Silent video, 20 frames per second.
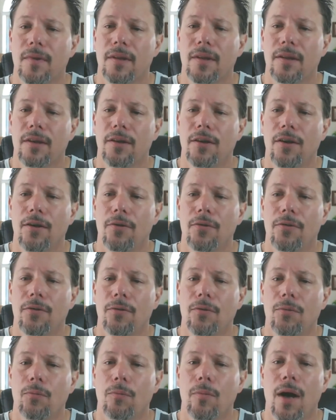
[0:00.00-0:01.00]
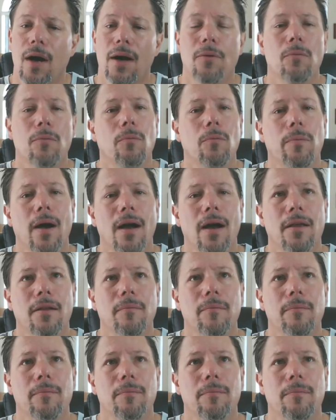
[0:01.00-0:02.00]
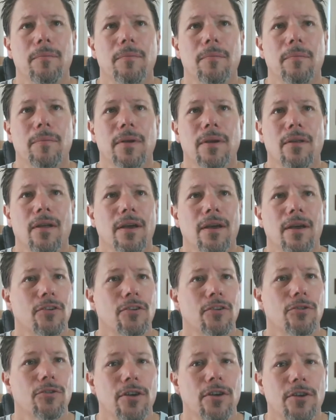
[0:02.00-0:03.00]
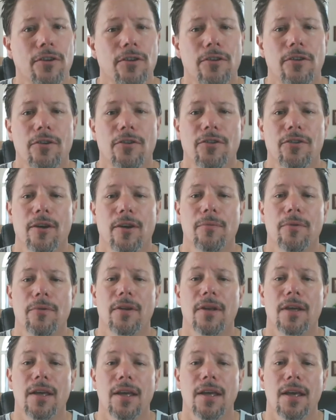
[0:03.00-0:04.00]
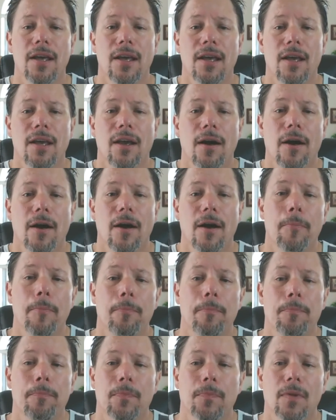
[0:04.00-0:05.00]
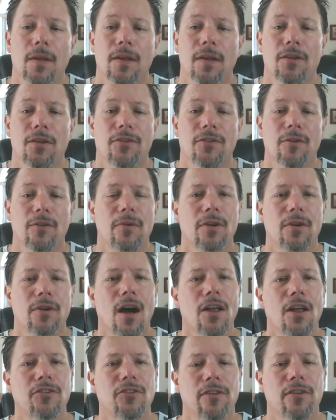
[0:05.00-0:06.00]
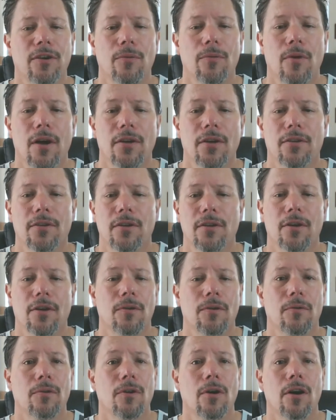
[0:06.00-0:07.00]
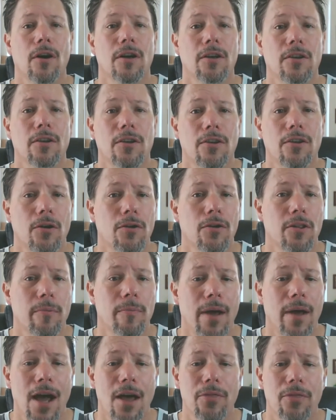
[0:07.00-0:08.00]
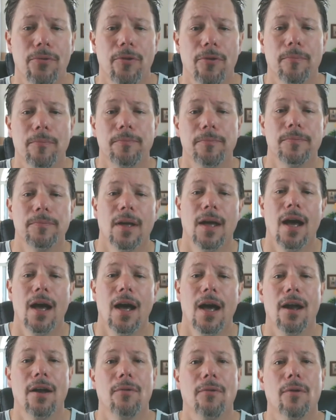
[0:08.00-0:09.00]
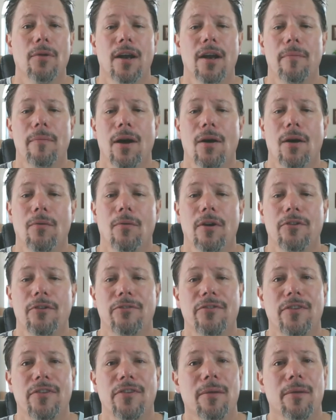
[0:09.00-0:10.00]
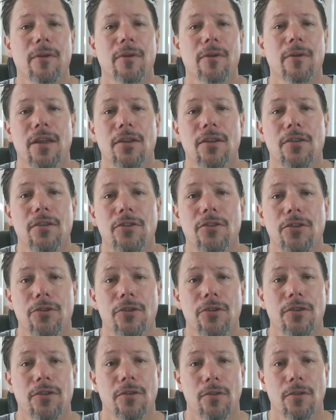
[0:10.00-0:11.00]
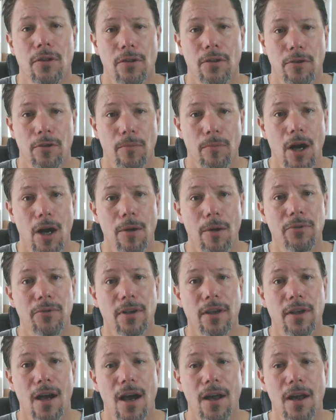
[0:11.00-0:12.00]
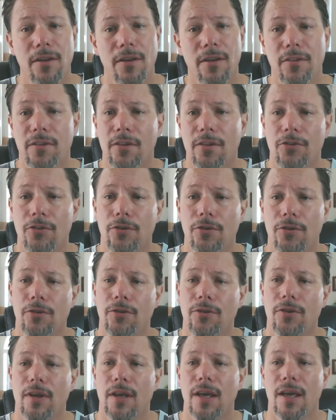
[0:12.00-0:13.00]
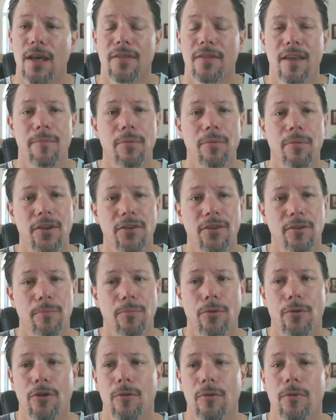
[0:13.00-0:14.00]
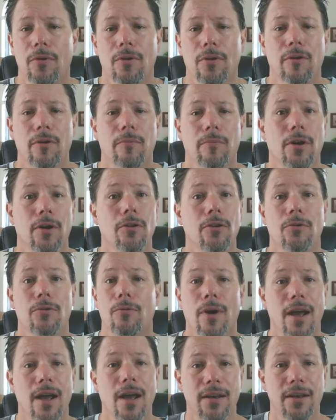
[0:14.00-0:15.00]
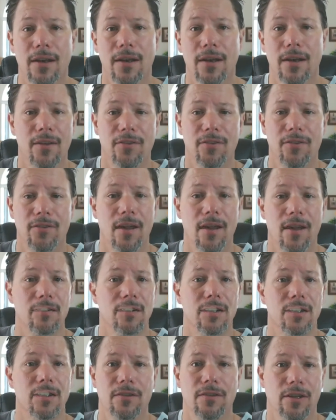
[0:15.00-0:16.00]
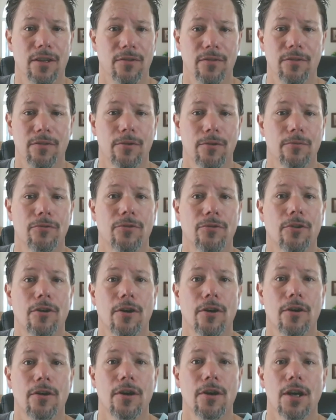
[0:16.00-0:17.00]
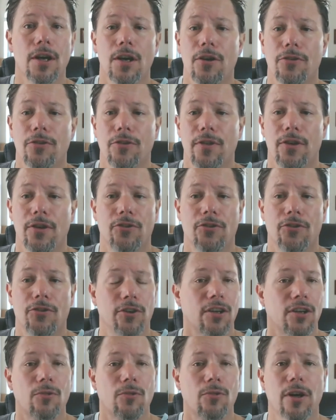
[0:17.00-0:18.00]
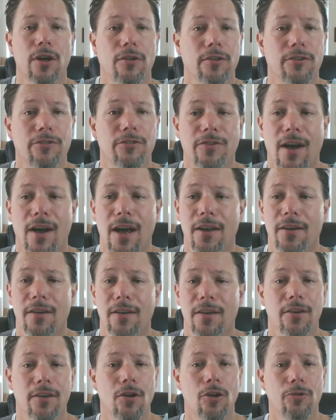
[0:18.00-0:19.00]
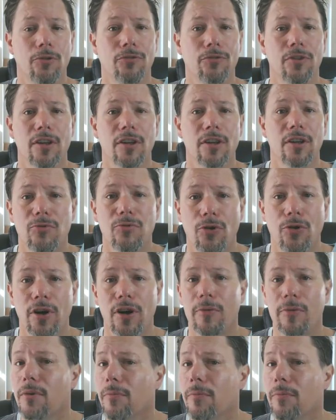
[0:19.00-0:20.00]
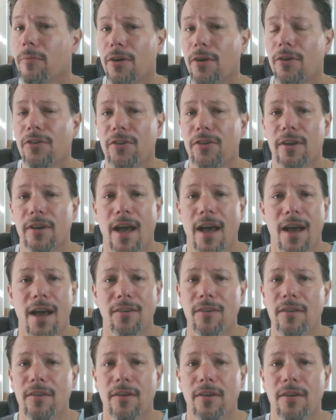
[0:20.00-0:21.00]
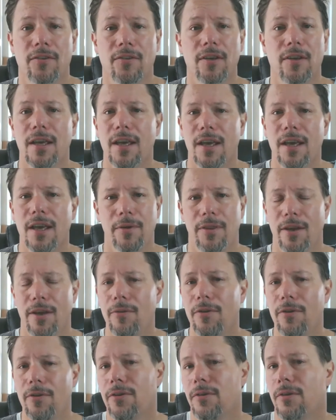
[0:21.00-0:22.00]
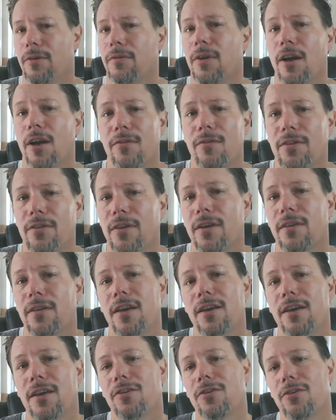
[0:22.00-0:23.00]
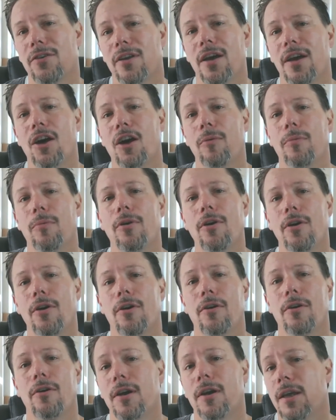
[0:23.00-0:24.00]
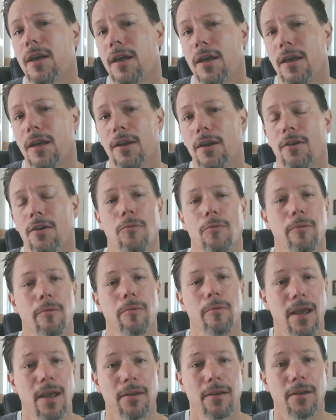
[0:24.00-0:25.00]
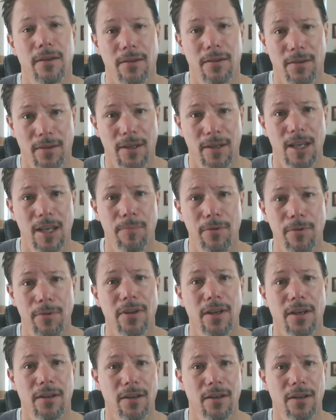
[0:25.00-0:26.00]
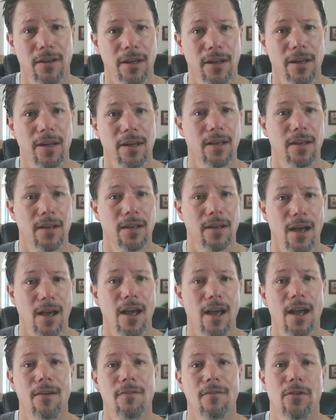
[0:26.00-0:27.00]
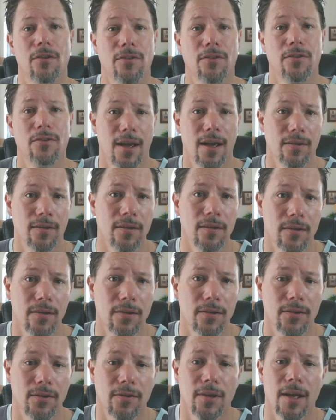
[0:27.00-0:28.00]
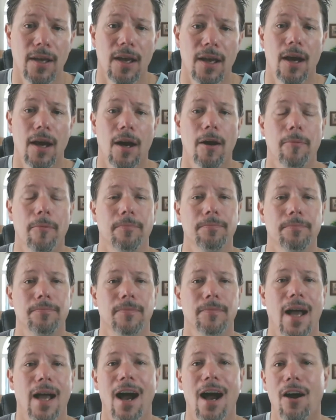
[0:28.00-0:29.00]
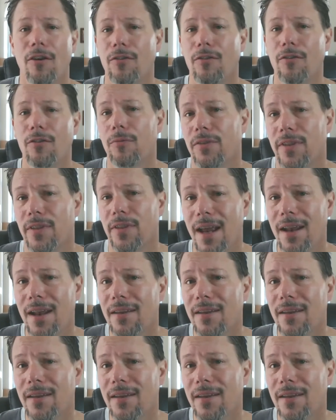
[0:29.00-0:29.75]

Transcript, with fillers: you know, might might be like a trigger or something um, is someone constantly want to go going and go to the bathroom. I read about one family that, due to their mom's incontinence issues, they placed a portable commode right in eyesight in the living room for her so that she could quickly find it and hopefully avoid embarrassing accidents. I mean, they were doing everything they could do to help her, you know, remain, keep her dignity and not have those accidents. Um, however, what that